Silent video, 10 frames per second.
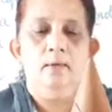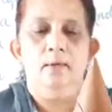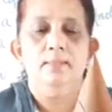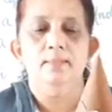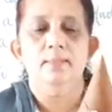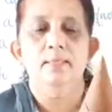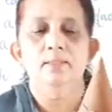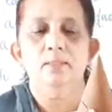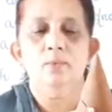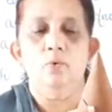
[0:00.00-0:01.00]
Consider
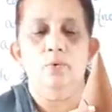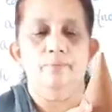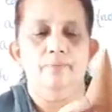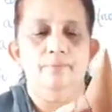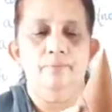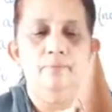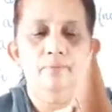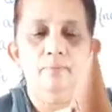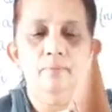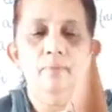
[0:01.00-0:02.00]
this cone,
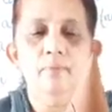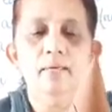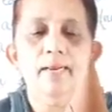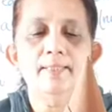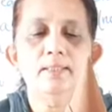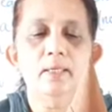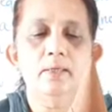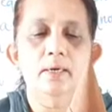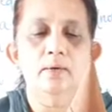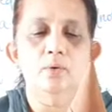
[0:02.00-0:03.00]
right
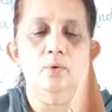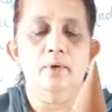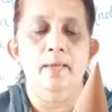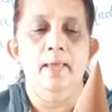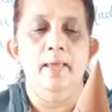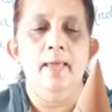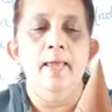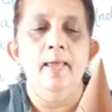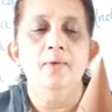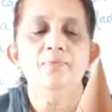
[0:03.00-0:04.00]
circular cone.
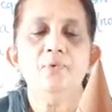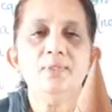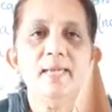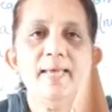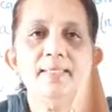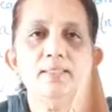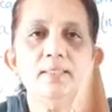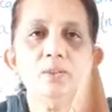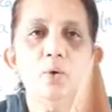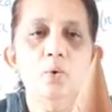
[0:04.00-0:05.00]
If you slice
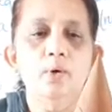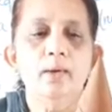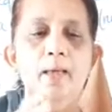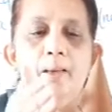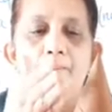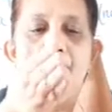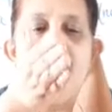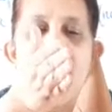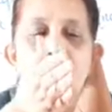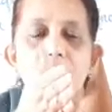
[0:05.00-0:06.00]
this cone
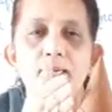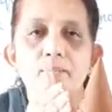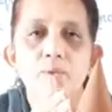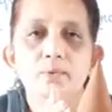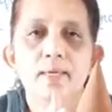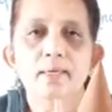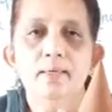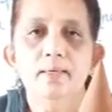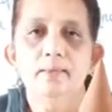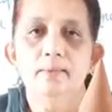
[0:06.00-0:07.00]
parallel to the
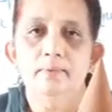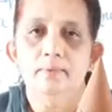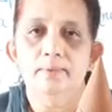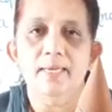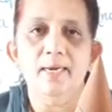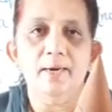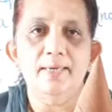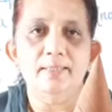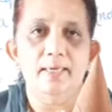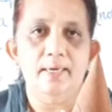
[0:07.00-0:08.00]

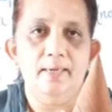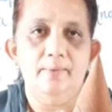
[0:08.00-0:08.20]
generator,